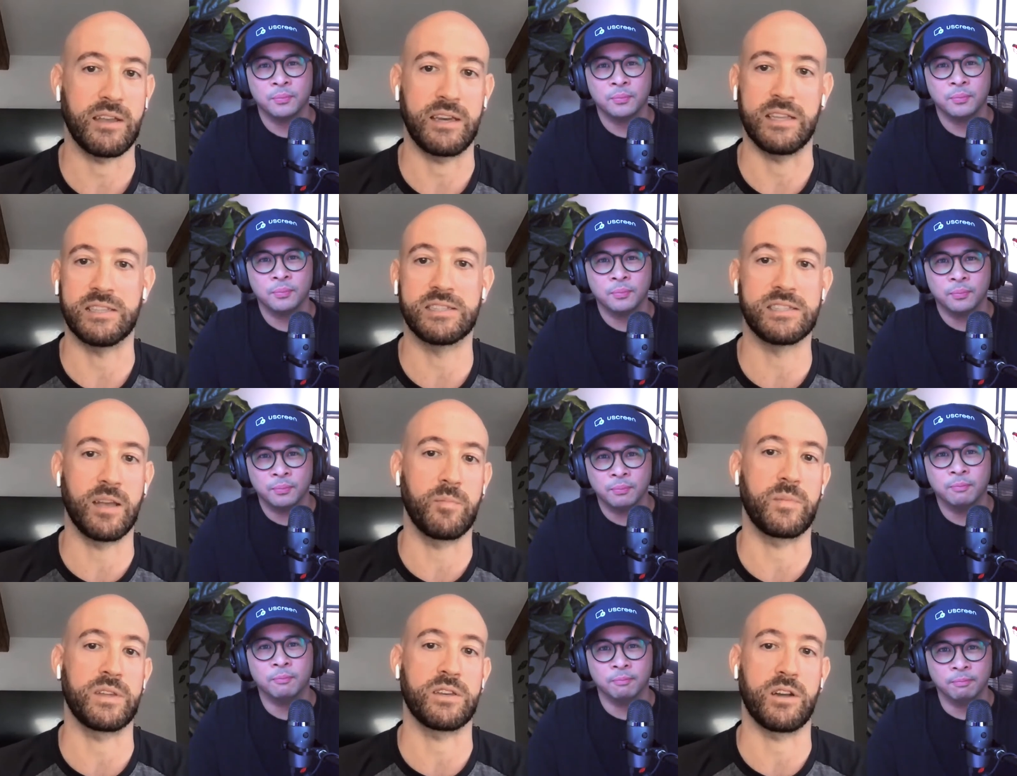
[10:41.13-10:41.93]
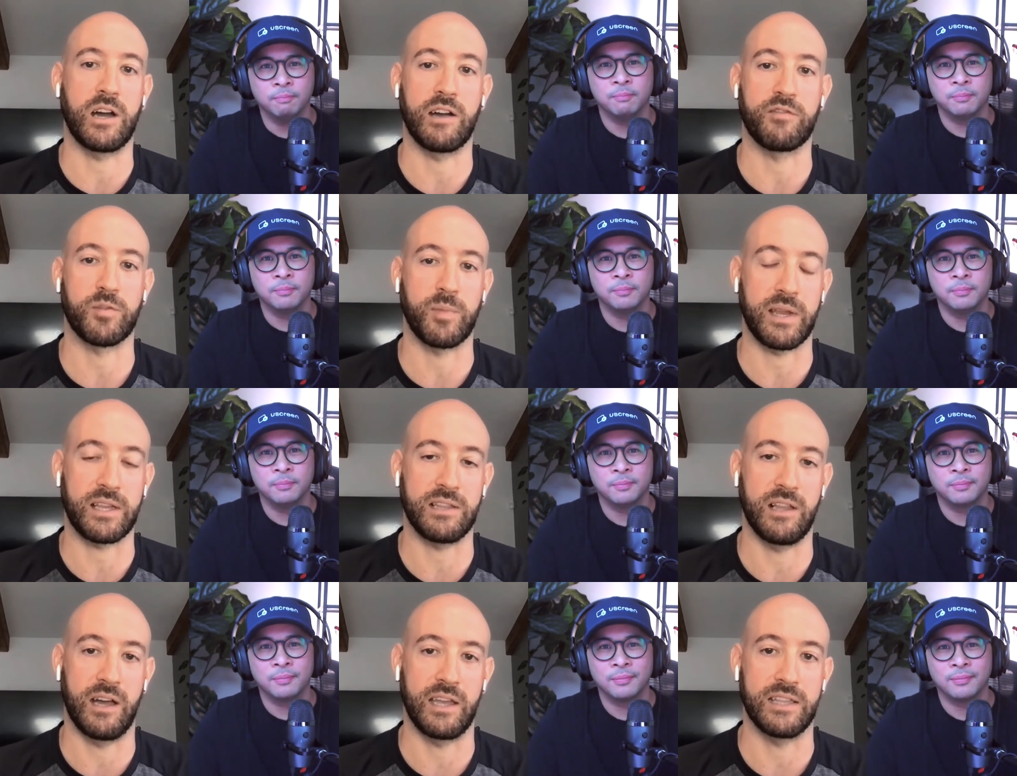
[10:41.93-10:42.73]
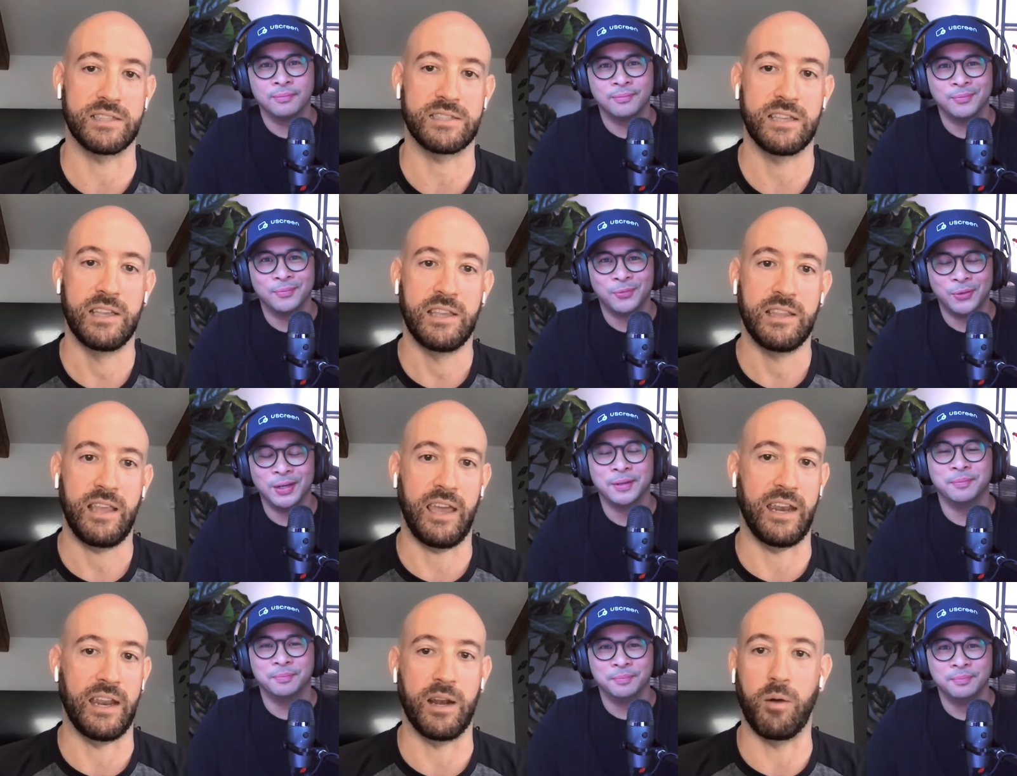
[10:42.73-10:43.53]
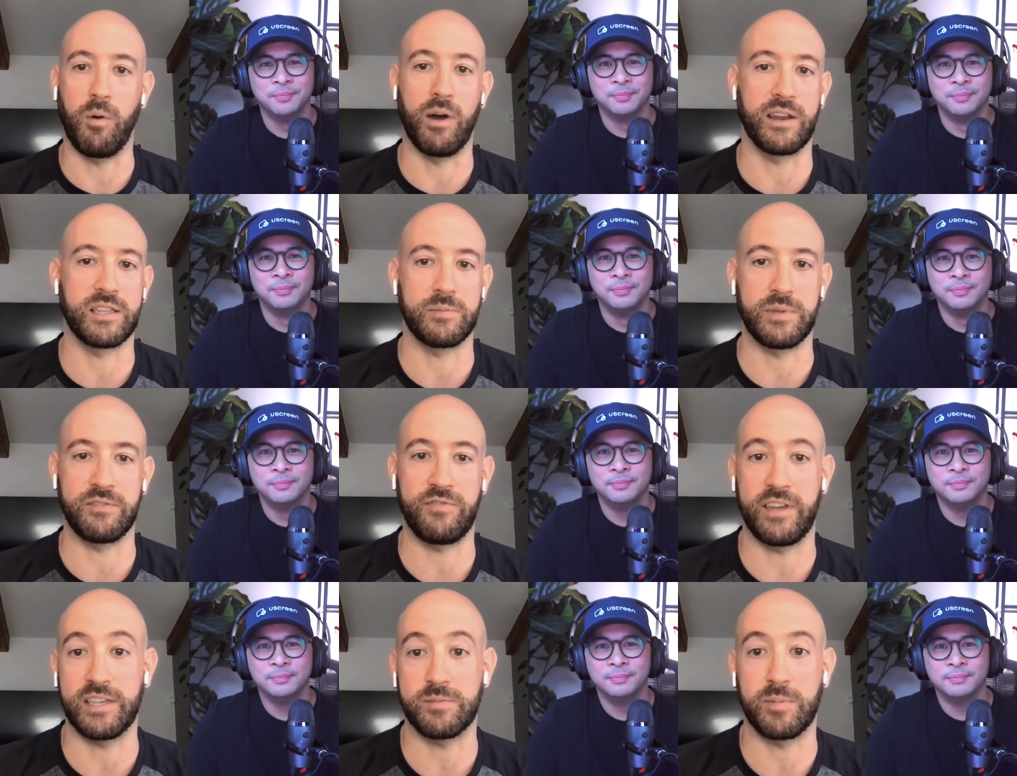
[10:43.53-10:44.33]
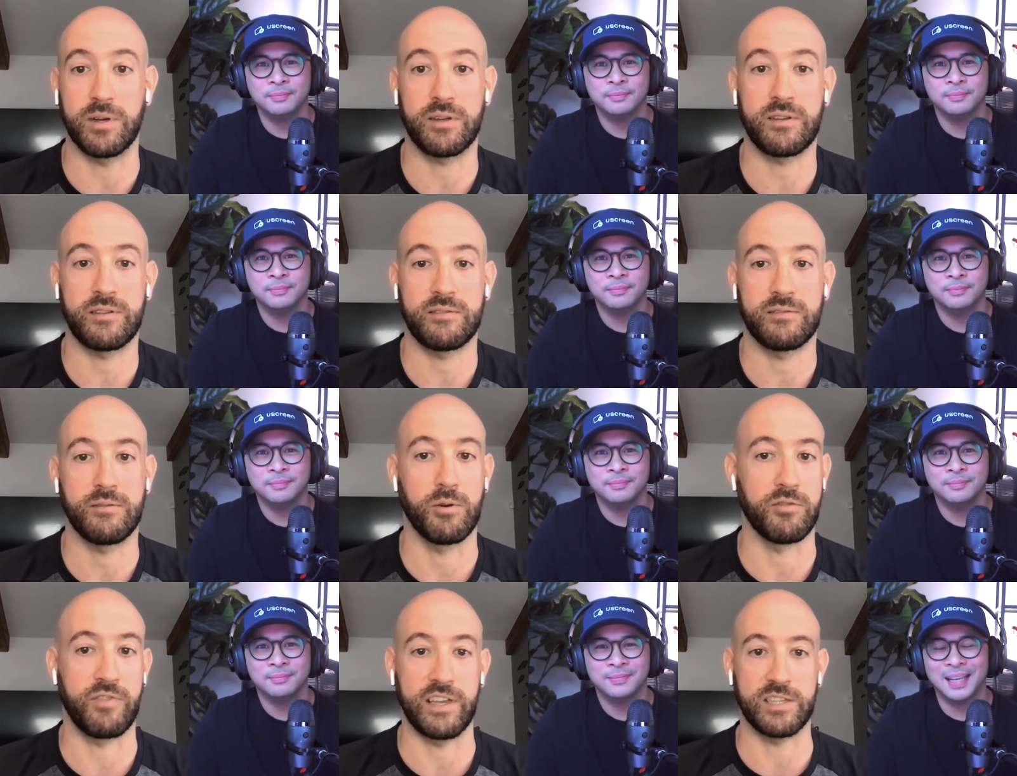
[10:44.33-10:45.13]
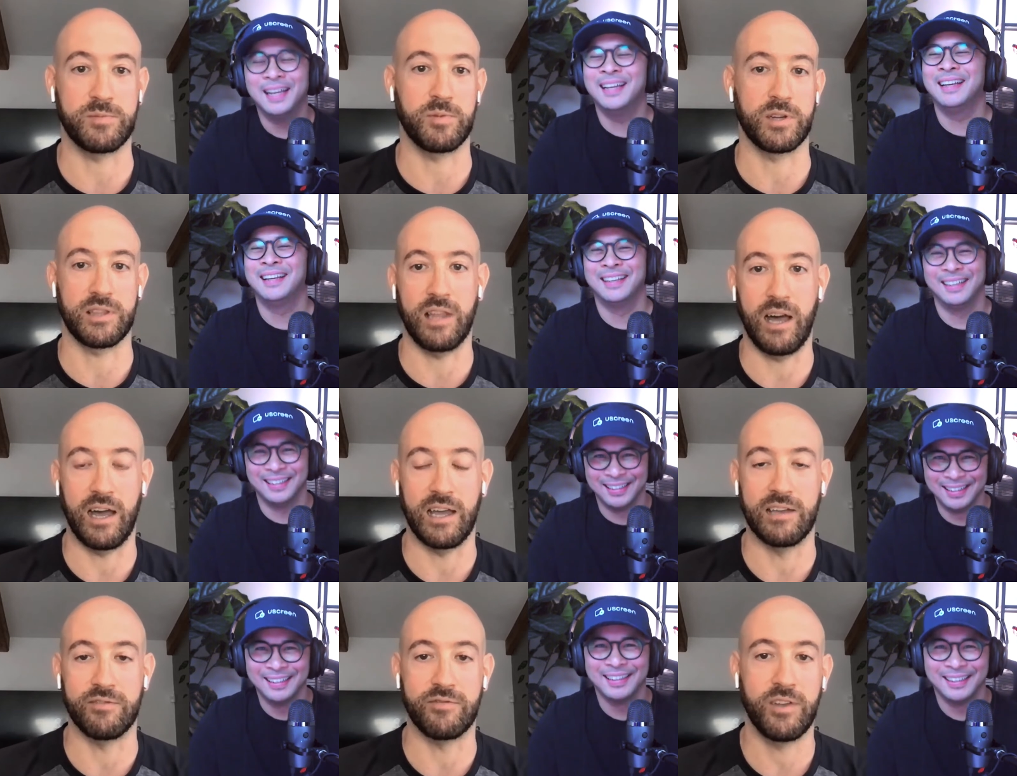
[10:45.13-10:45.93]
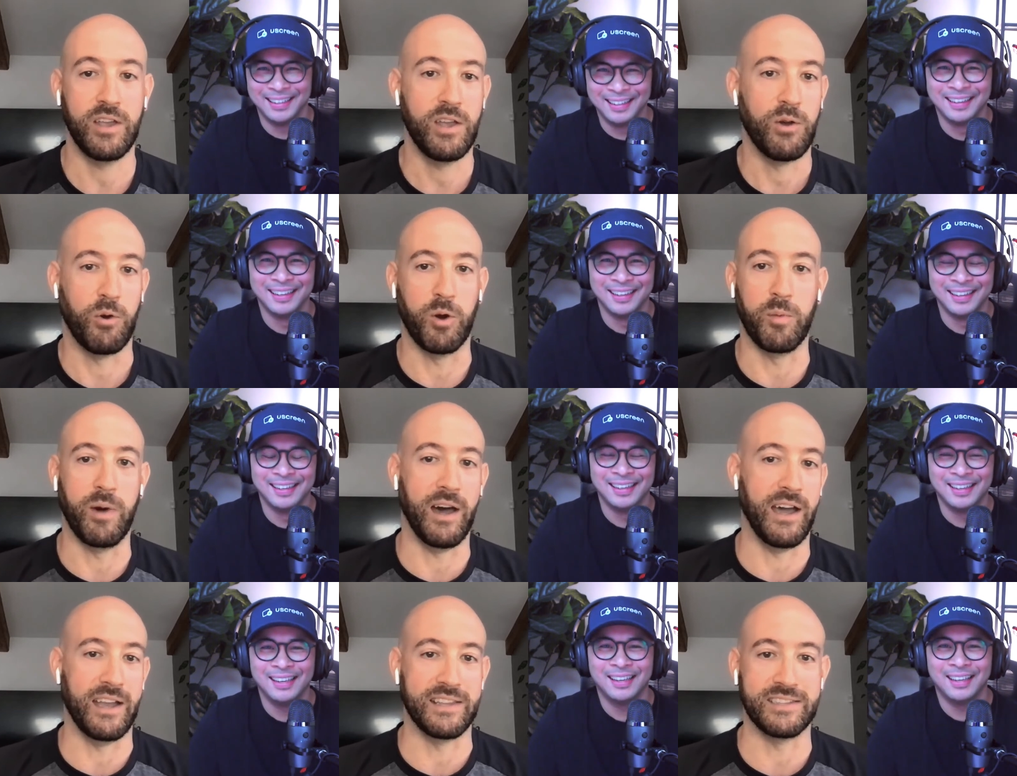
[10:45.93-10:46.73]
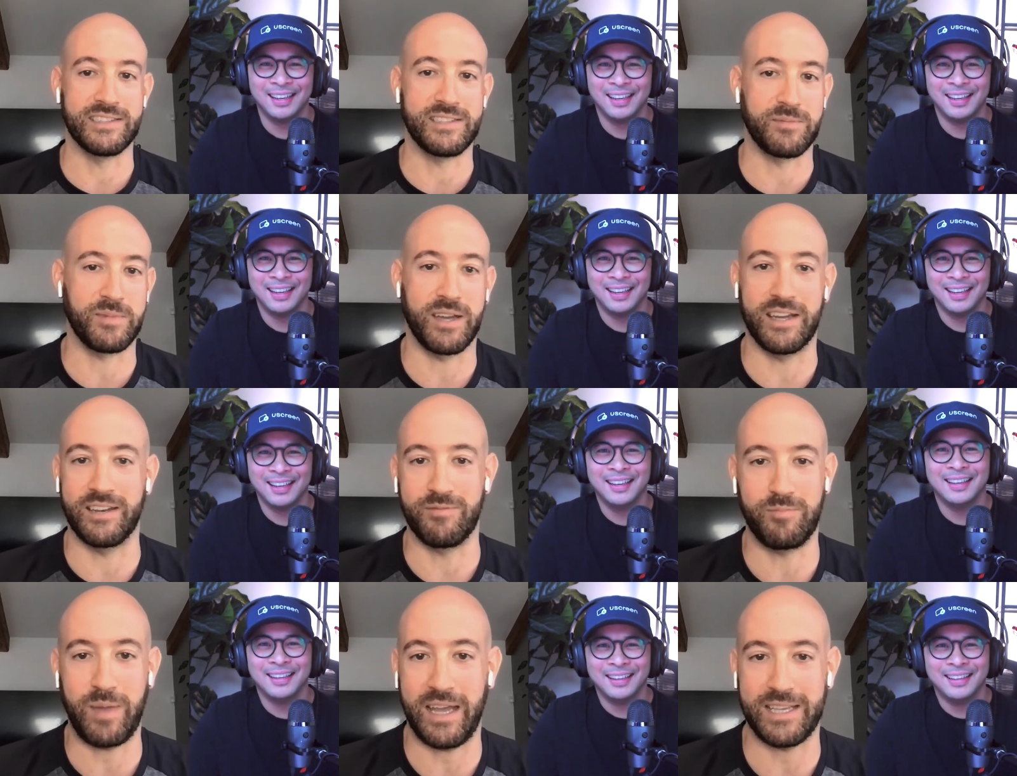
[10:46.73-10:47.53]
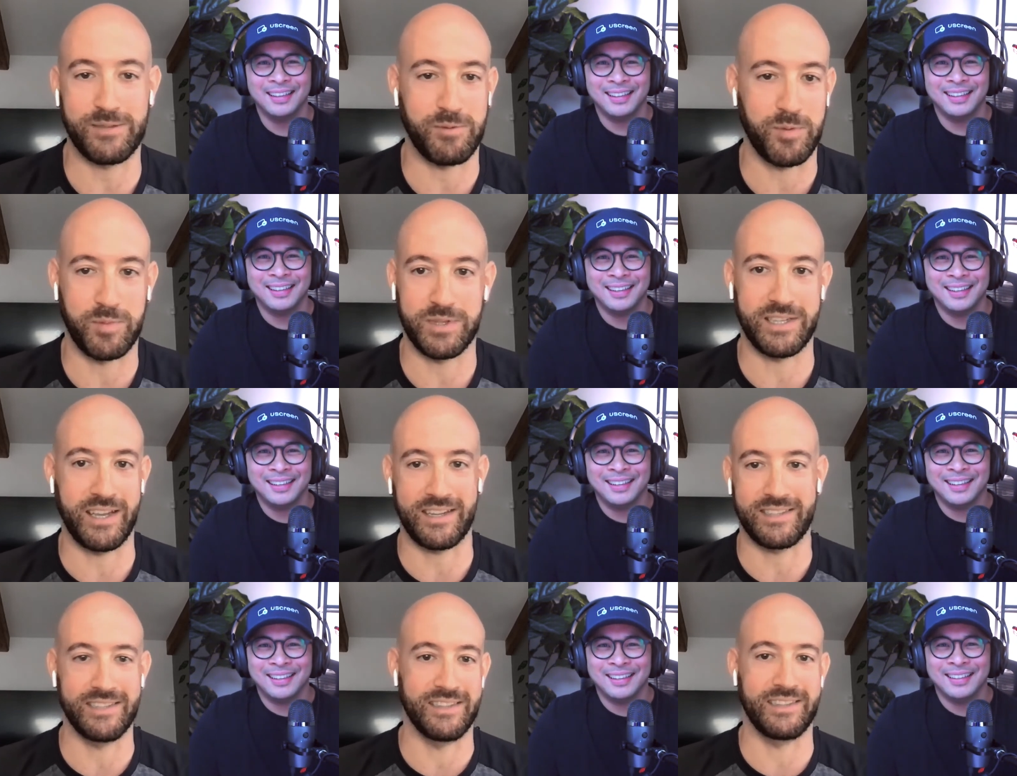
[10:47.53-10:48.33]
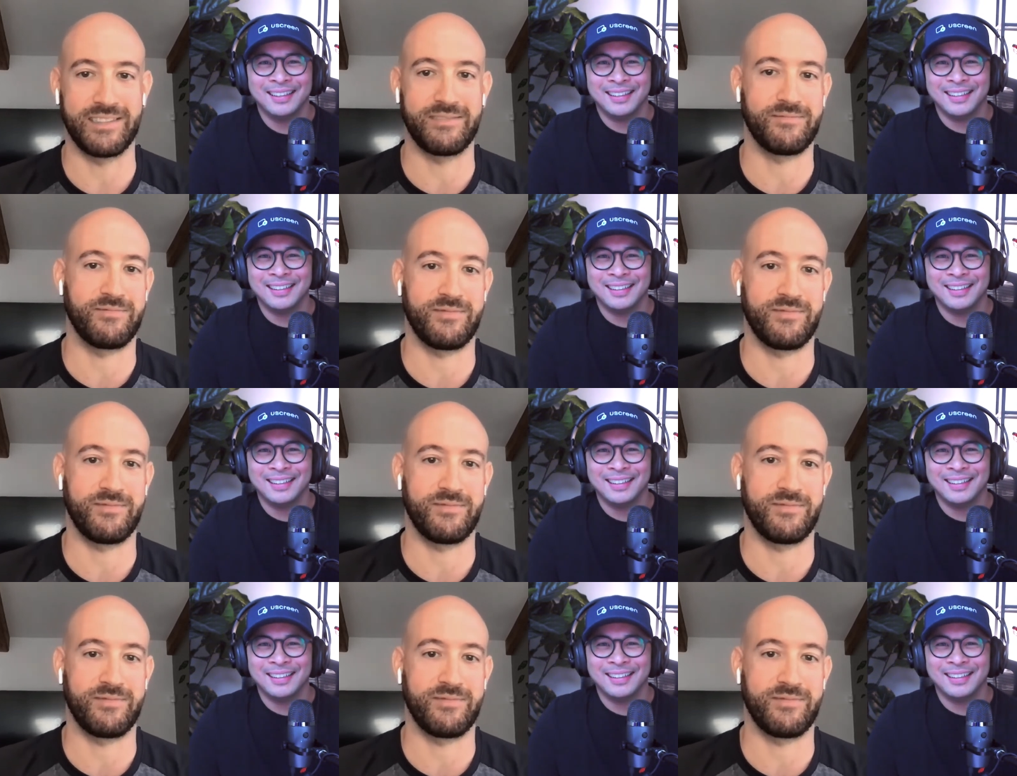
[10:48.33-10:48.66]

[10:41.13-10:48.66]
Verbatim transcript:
Speaker 1: I need something mm-hmm. to offer my clients, right. and I don't want it to be Facebook or Facebook Live or behind some kind of password protected